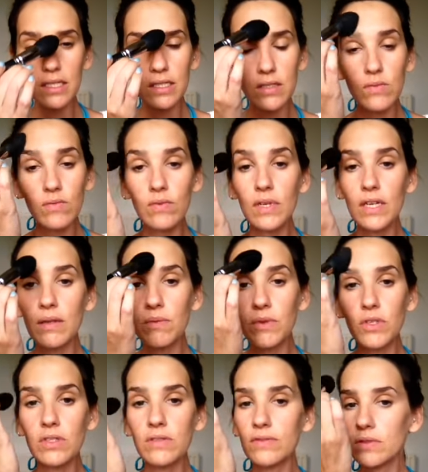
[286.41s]
It's a really
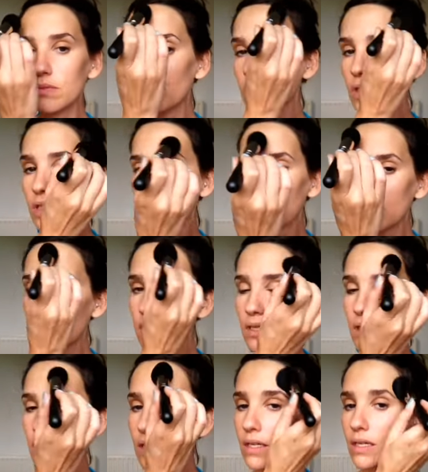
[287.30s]
beautiful brush.
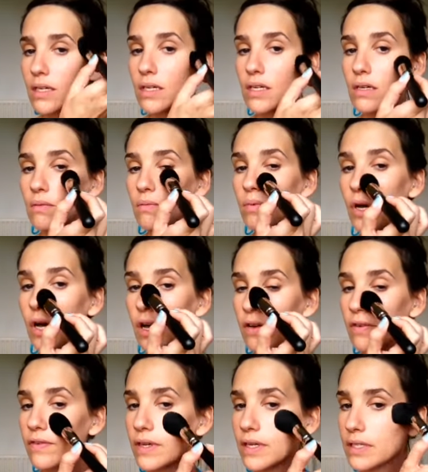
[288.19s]

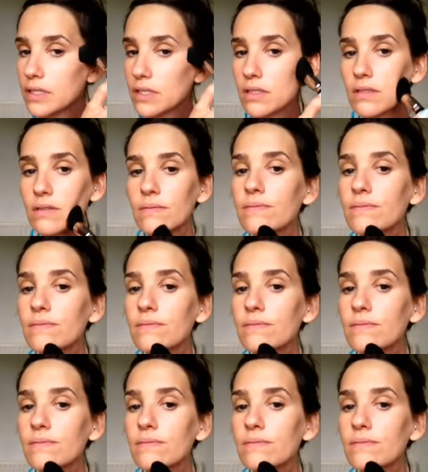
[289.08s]
Perfect.